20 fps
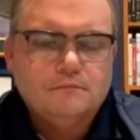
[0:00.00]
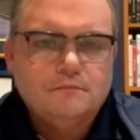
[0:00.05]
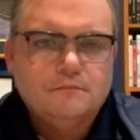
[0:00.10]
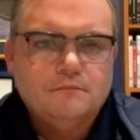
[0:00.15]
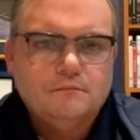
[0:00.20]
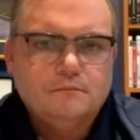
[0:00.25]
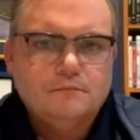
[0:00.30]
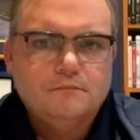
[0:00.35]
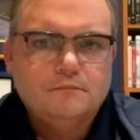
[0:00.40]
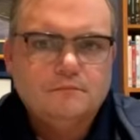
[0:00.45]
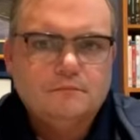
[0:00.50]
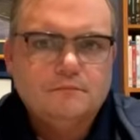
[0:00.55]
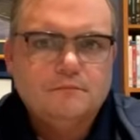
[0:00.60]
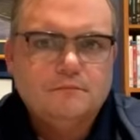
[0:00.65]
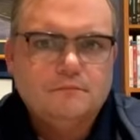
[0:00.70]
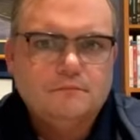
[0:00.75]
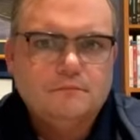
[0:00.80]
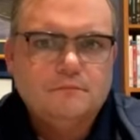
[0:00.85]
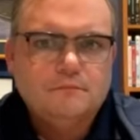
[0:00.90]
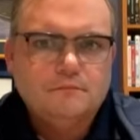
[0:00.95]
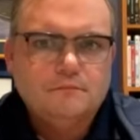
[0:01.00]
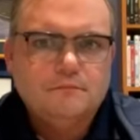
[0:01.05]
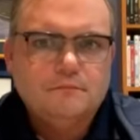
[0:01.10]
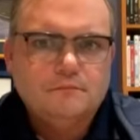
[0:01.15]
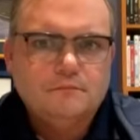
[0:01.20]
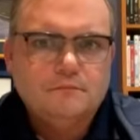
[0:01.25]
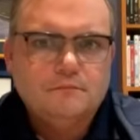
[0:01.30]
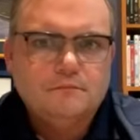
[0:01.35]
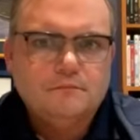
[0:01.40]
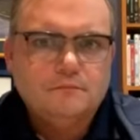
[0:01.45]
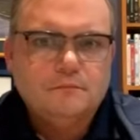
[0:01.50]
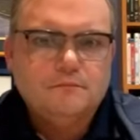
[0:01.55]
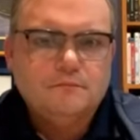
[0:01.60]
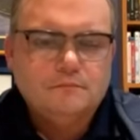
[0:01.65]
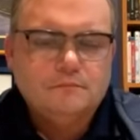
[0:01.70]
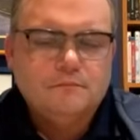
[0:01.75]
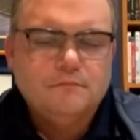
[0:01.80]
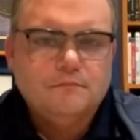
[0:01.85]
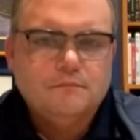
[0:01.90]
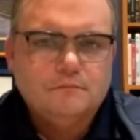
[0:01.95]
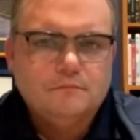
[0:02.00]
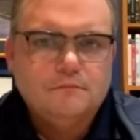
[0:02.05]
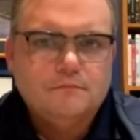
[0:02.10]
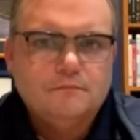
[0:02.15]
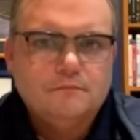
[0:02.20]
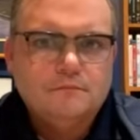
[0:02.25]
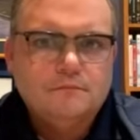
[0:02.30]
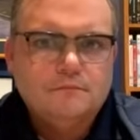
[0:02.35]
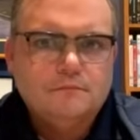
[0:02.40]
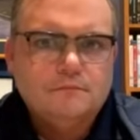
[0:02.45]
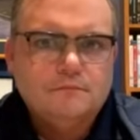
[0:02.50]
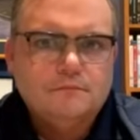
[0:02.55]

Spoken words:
The person shown says nothing.